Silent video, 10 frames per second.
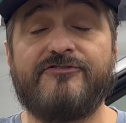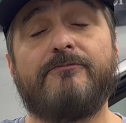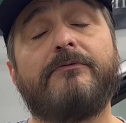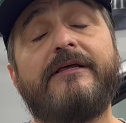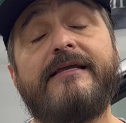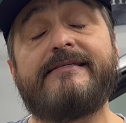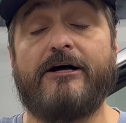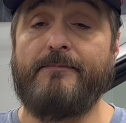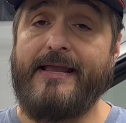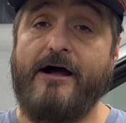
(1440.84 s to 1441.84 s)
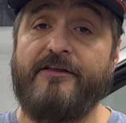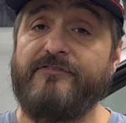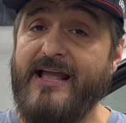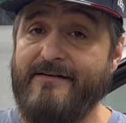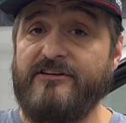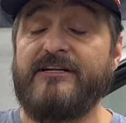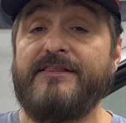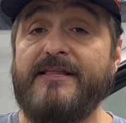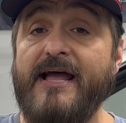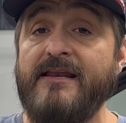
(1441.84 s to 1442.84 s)
So please help me out if you haven't
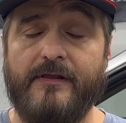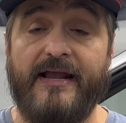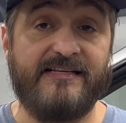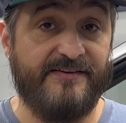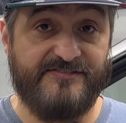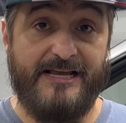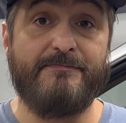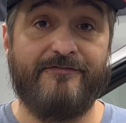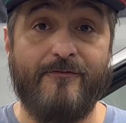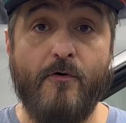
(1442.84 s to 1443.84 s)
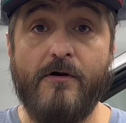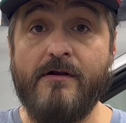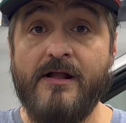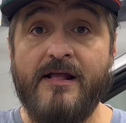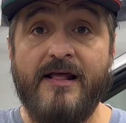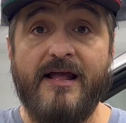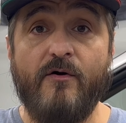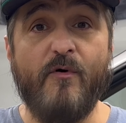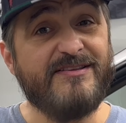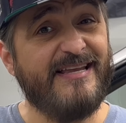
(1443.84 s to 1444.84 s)
done that. As I've said before,
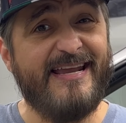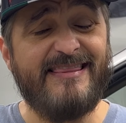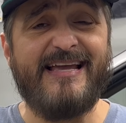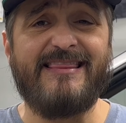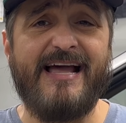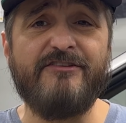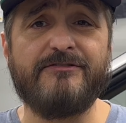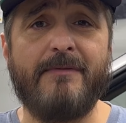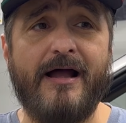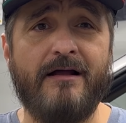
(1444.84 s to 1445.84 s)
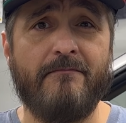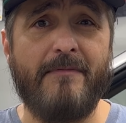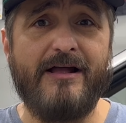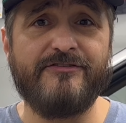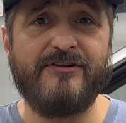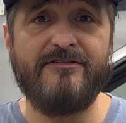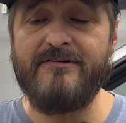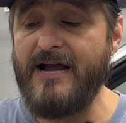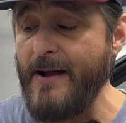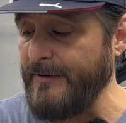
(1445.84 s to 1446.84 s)
once I hit that 1,000
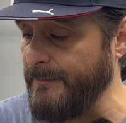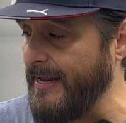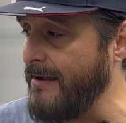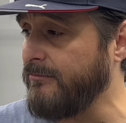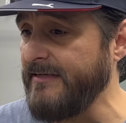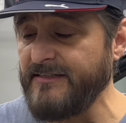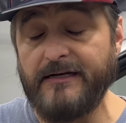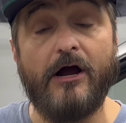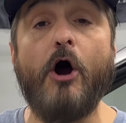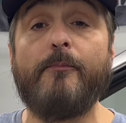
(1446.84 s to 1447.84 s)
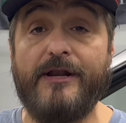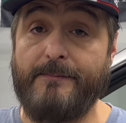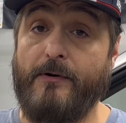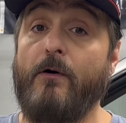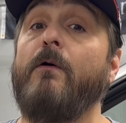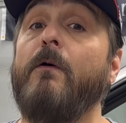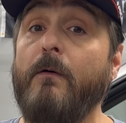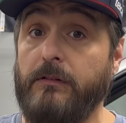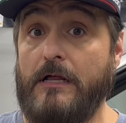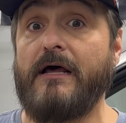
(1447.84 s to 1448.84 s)
milestone, I'm gonna be able, it's gonna open up a
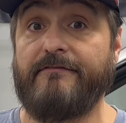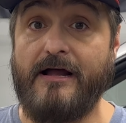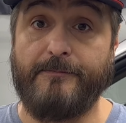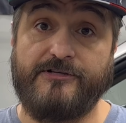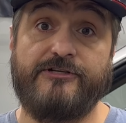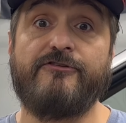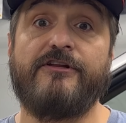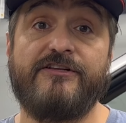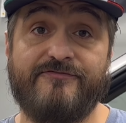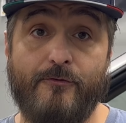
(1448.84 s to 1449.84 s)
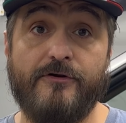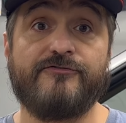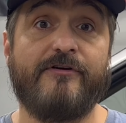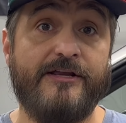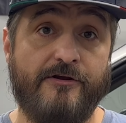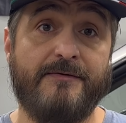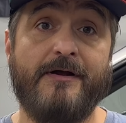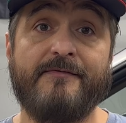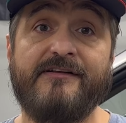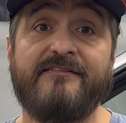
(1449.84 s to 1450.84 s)
whole lot of opportunities for us, right, Yogi
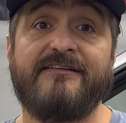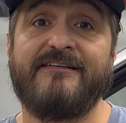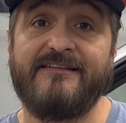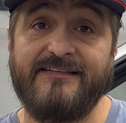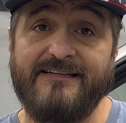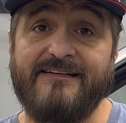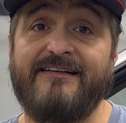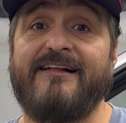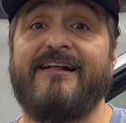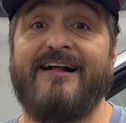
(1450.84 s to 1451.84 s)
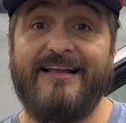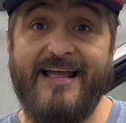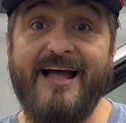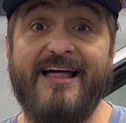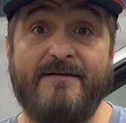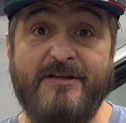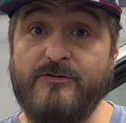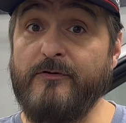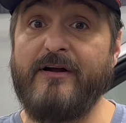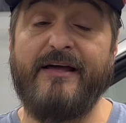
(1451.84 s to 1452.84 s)
Mama? Hell yeah. Yeah, that means
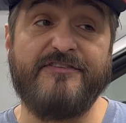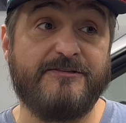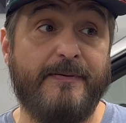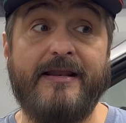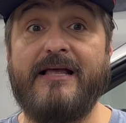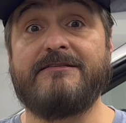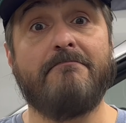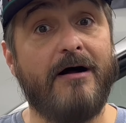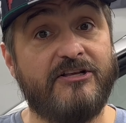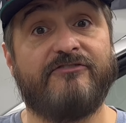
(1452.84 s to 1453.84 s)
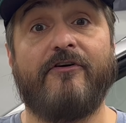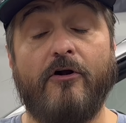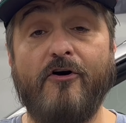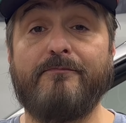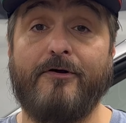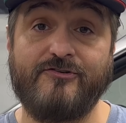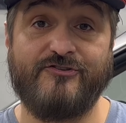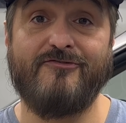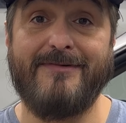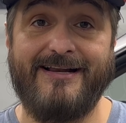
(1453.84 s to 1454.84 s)
we don't have to spend as much of our own
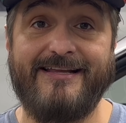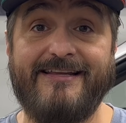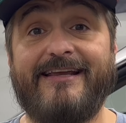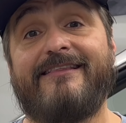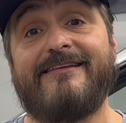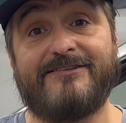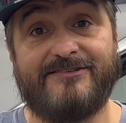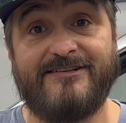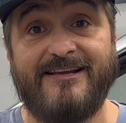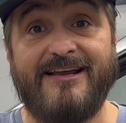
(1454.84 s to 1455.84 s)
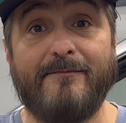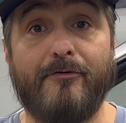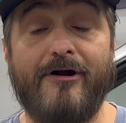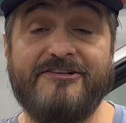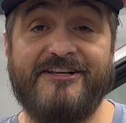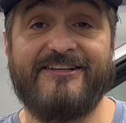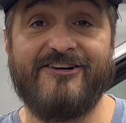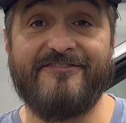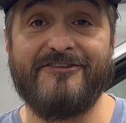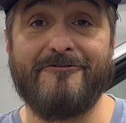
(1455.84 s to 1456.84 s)
personal money to get this project
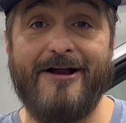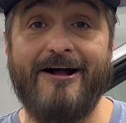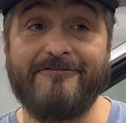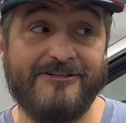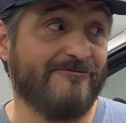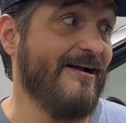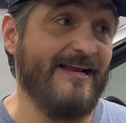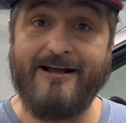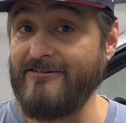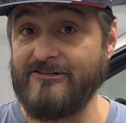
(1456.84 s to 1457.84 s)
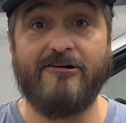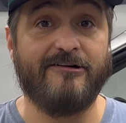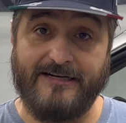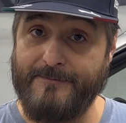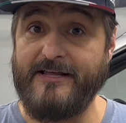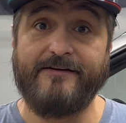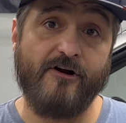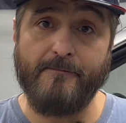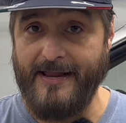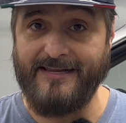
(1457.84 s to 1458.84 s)
off the ground because right now it's all coming out of
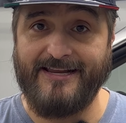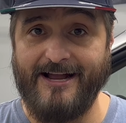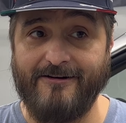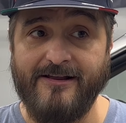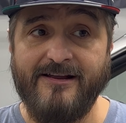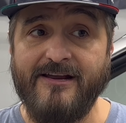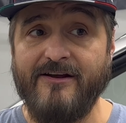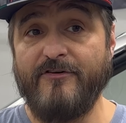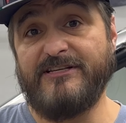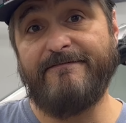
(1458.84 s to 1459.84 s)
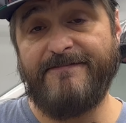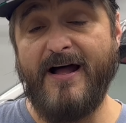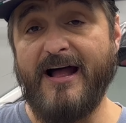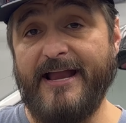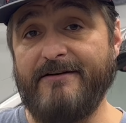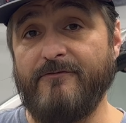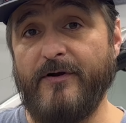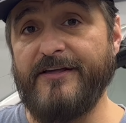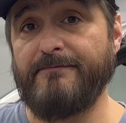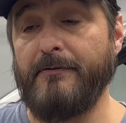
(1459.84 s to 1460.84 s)
our bank account, which I'm fine
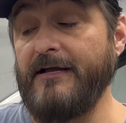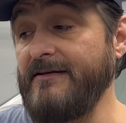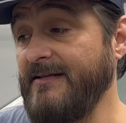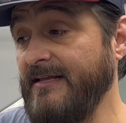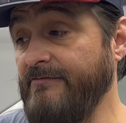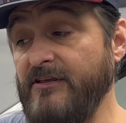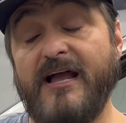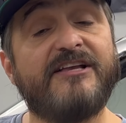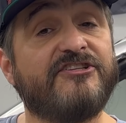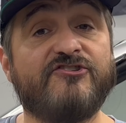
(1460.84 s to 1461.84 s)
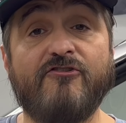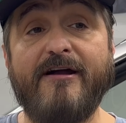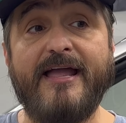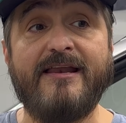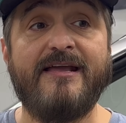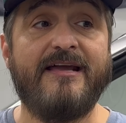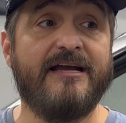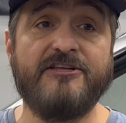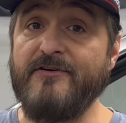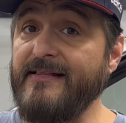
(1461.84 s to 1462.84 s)
with, but if you guys enjoy it
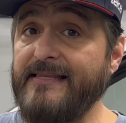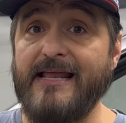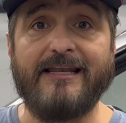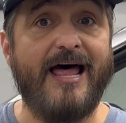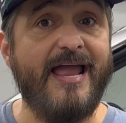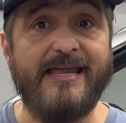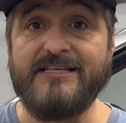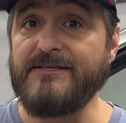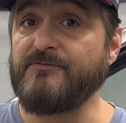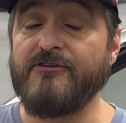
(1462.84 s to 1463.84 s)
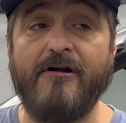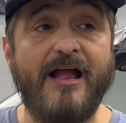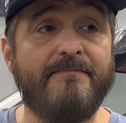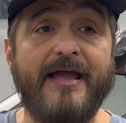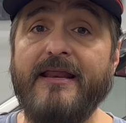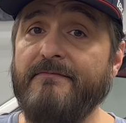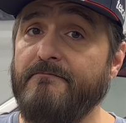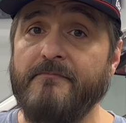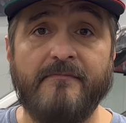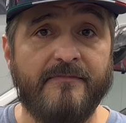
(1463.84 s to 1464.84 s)
and you hit that like and subscribe, man, and
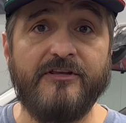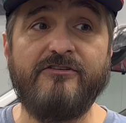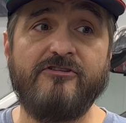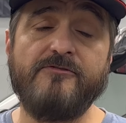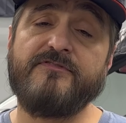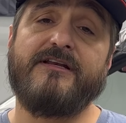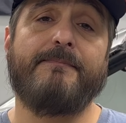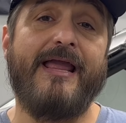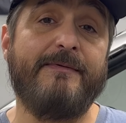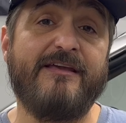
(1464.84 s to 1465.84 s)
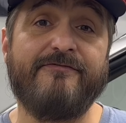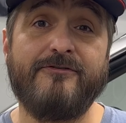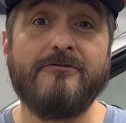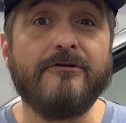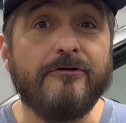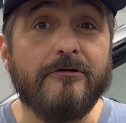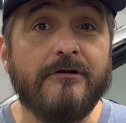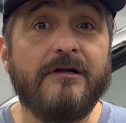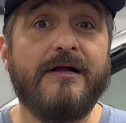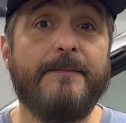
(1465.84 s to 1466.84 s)
YouTube's gonna pay me a few
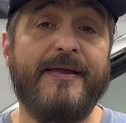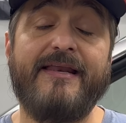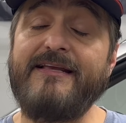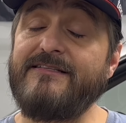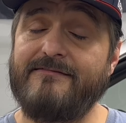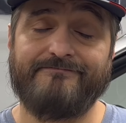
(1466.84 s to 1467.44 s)
little pennies,